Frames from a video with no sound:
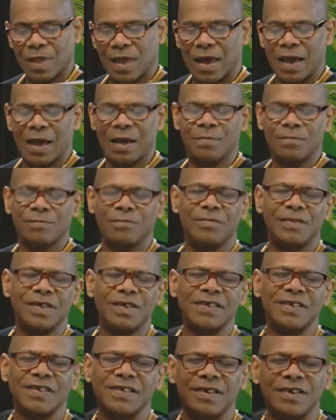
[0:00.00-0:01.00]
I'm
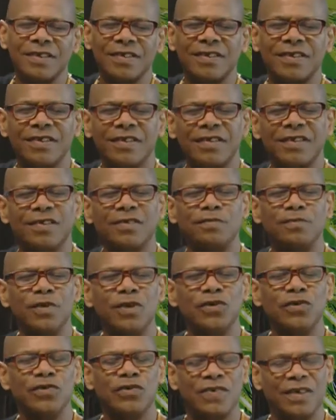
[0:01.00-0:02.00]
listening to this
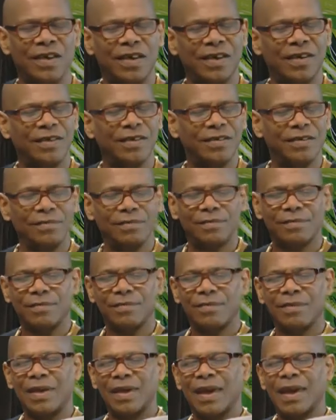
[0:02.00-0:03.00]
music
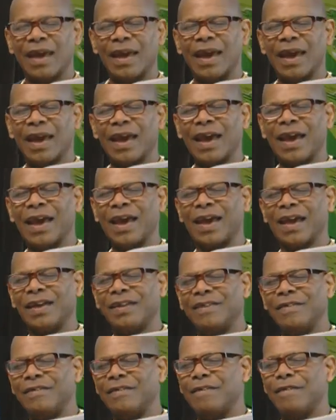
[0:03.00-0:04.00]
and